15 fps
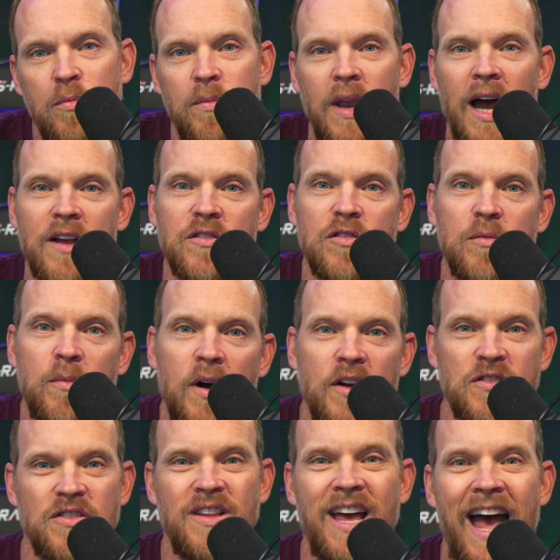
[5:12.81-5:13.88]
not so
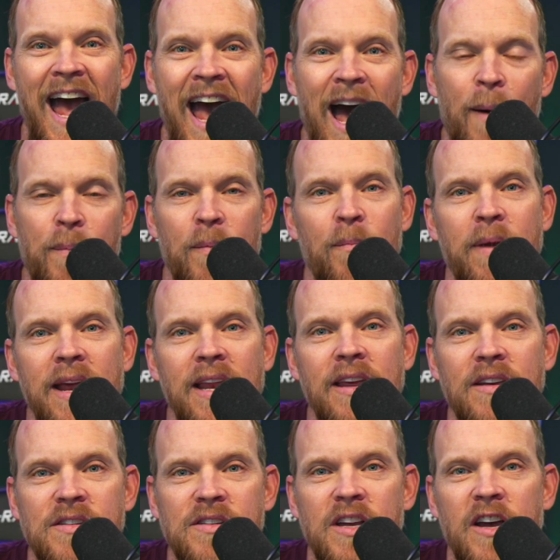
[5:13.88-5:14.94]
much the app media
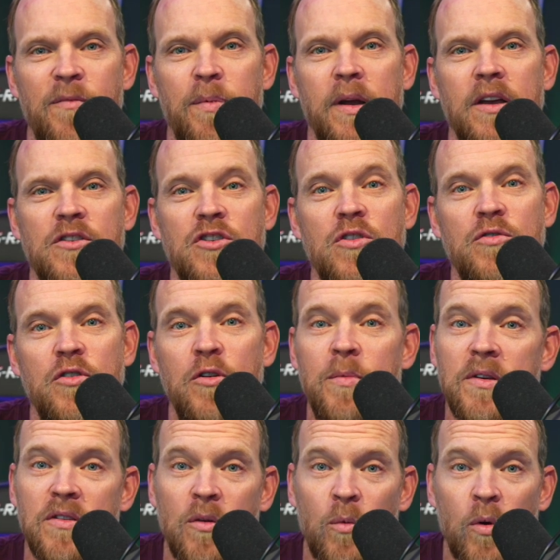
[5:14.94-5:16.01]
stuff, because YouTube
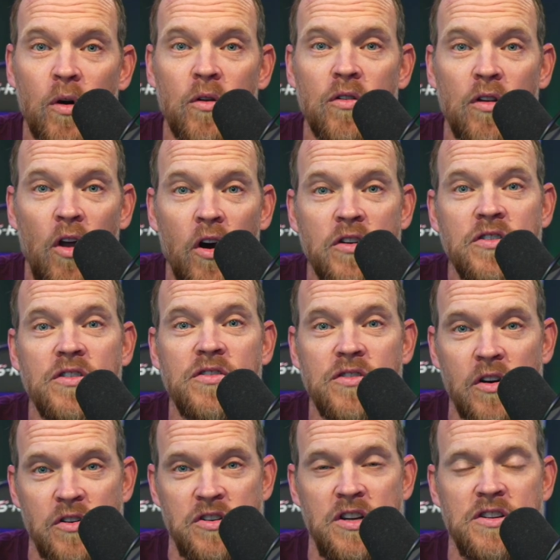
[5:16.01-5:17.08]
is the world's largest
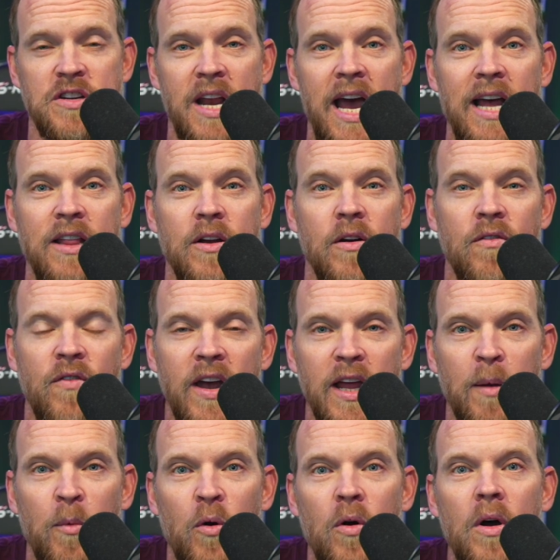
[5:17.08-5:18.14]
search engine out there
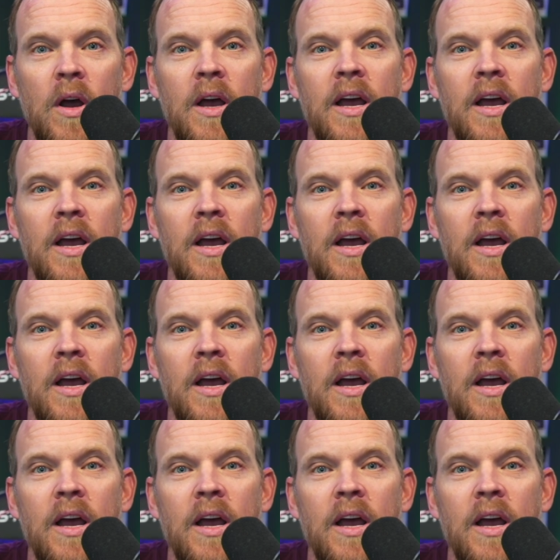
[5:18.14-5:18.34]
available.